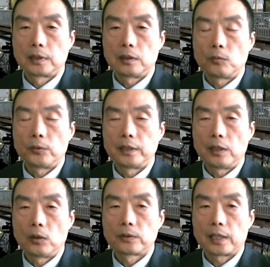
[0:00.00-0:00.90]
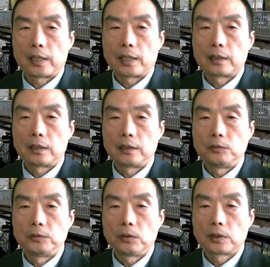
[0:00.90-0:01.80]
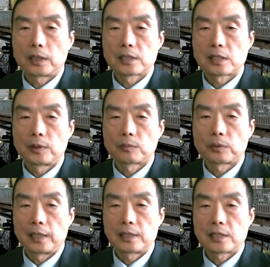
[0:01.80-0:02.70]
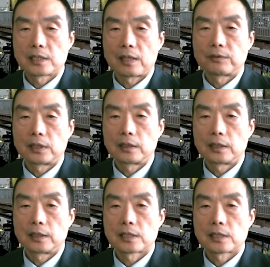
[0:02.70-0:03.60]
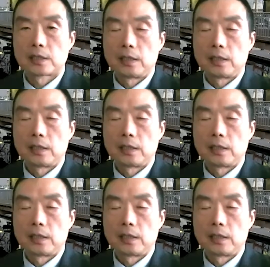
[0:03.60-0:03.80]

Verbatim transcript: Uh, we know that New York and some other places have done this.